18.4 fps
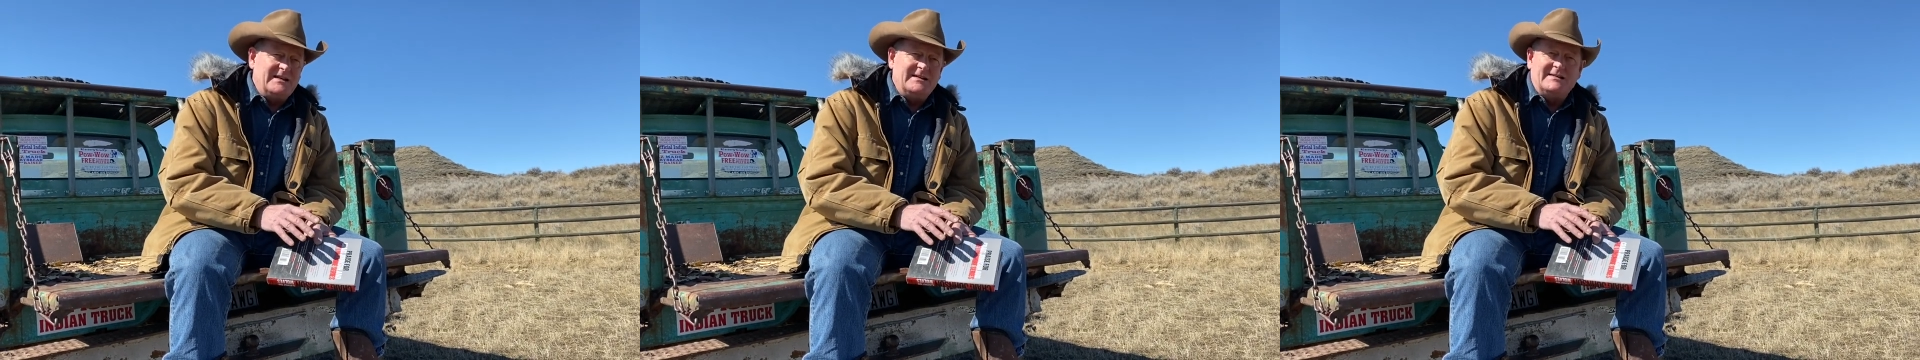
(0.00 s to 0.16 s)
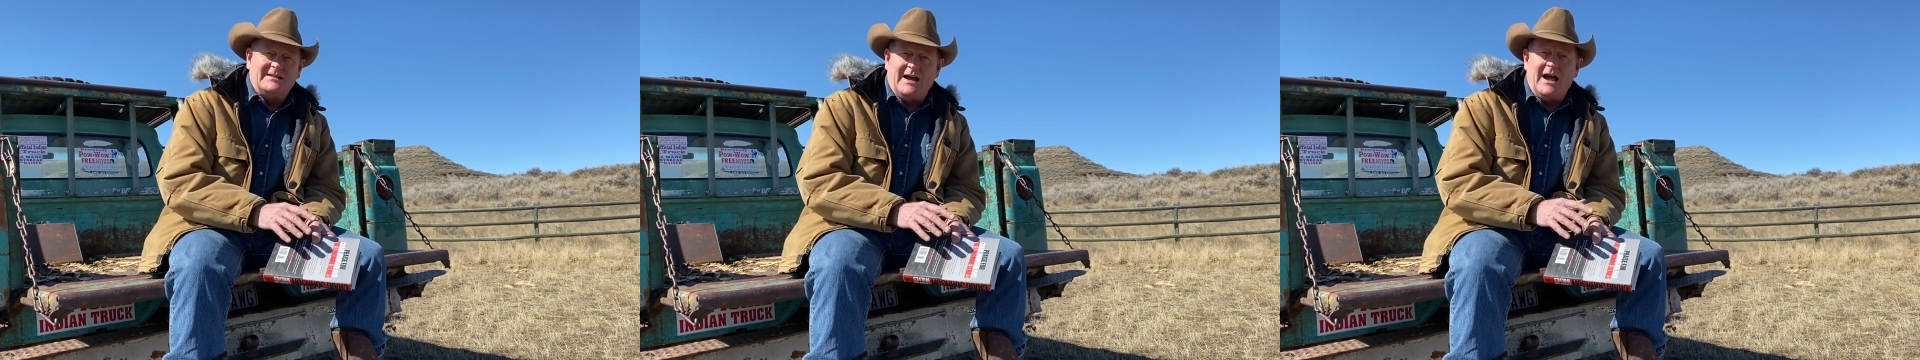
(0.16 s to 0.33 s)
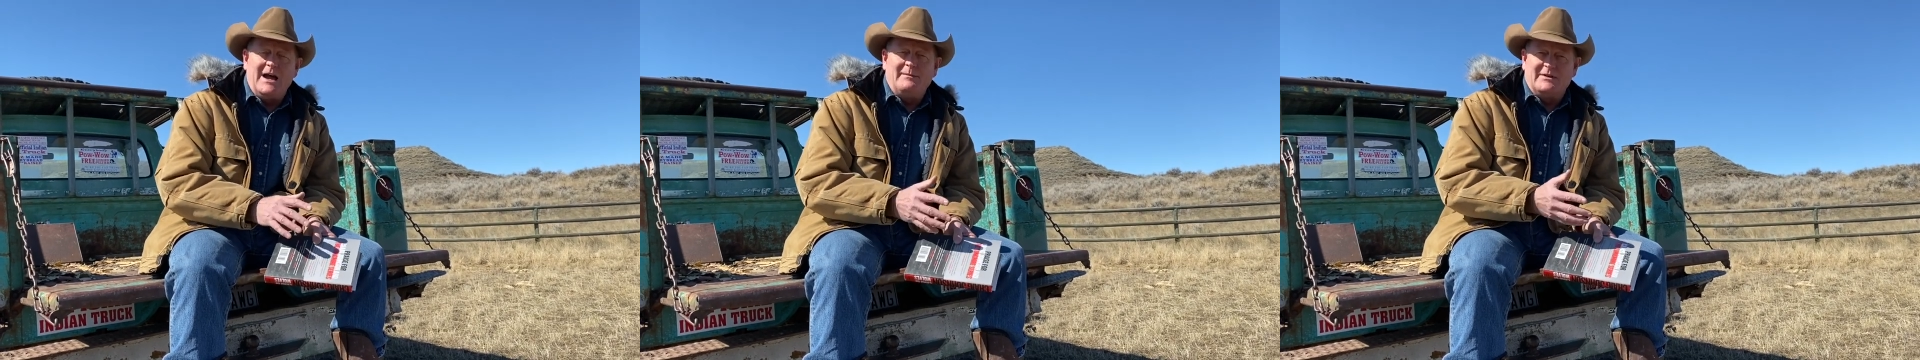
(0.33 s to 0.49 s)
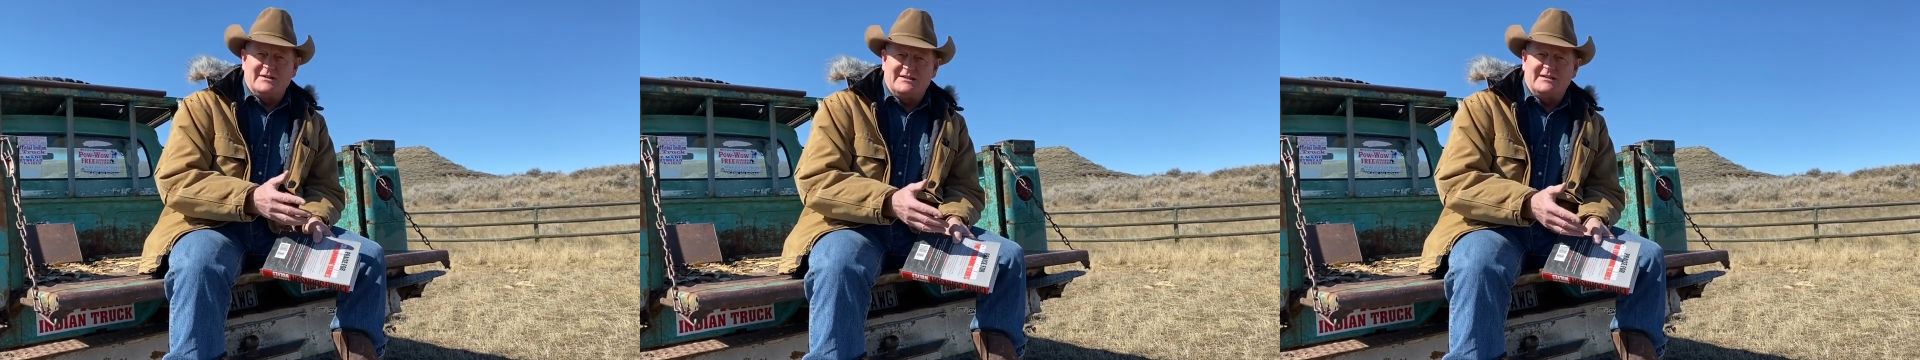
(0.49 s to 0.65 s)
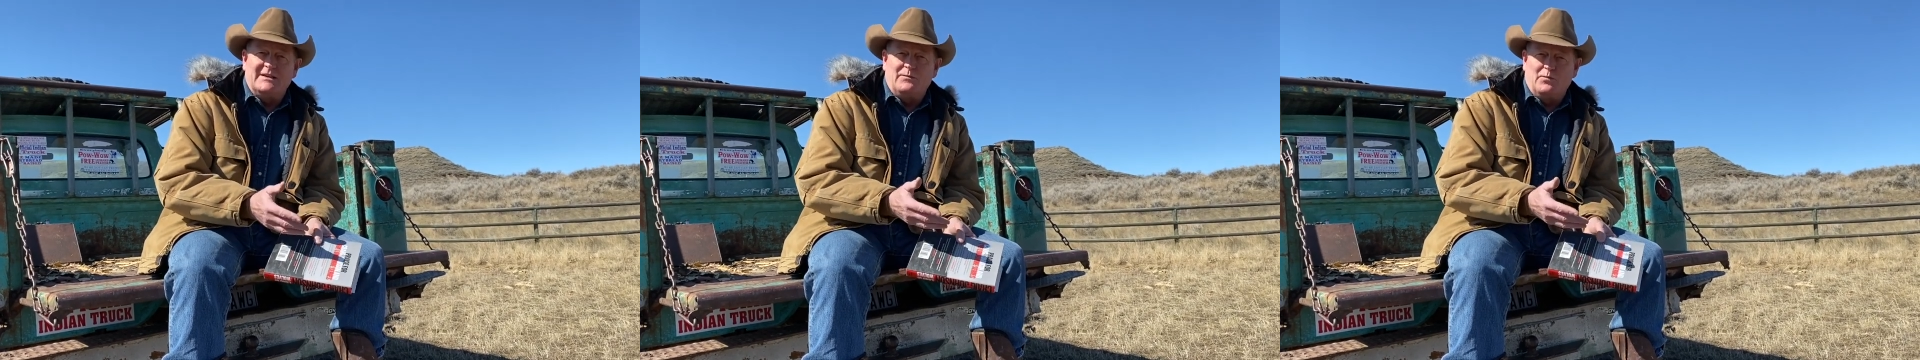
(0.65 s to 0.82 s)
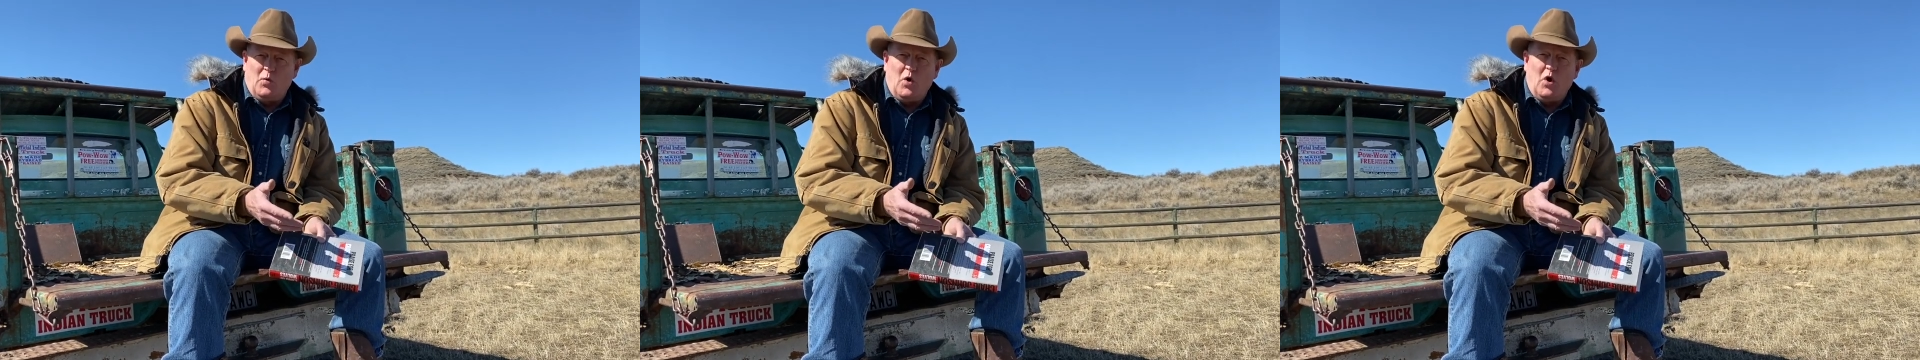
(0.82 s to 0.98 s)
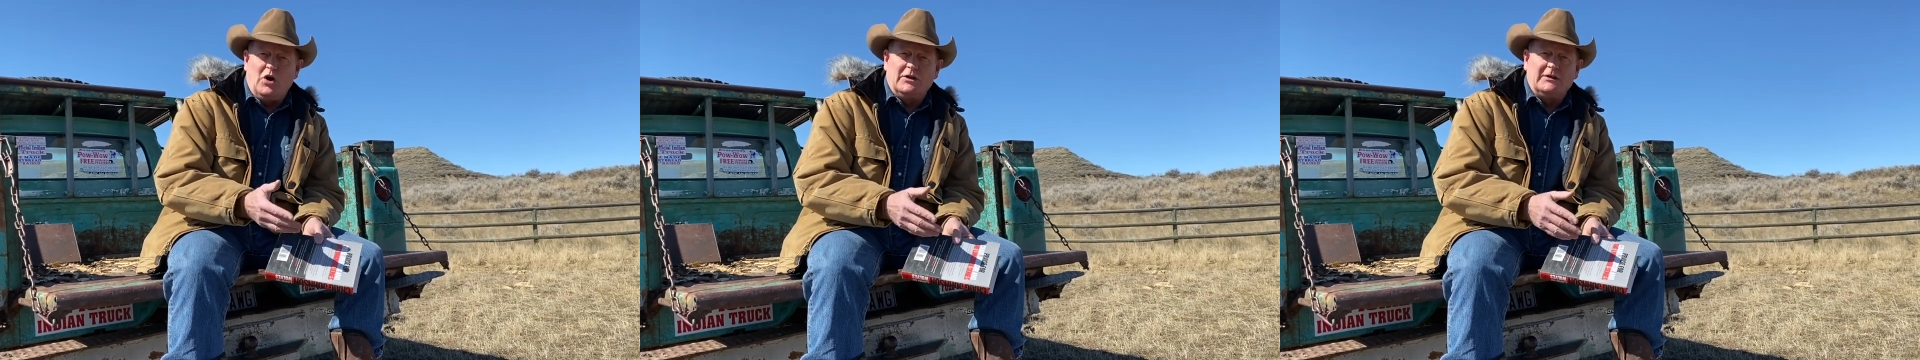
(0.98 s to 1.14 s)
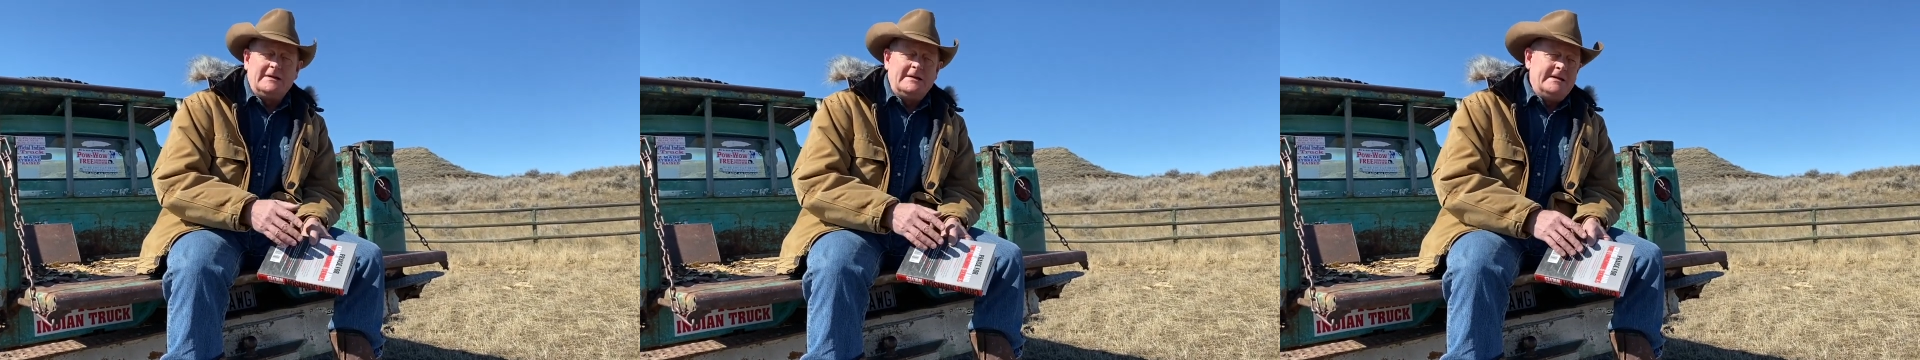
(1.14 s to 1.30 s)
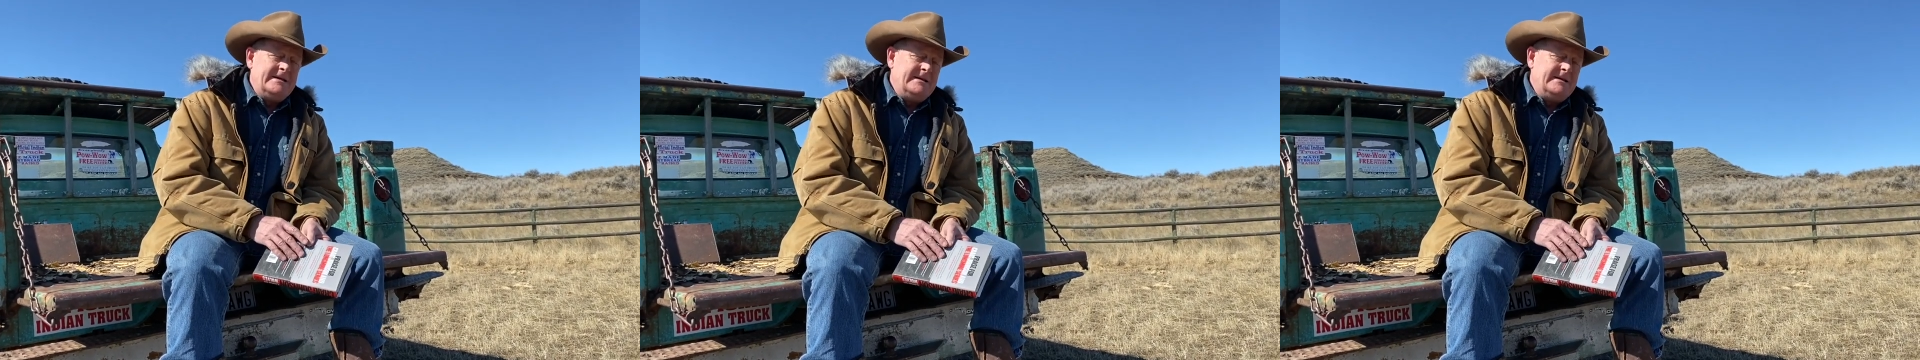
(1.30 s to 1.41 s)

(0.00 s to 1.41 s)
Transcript: in time and seen Walt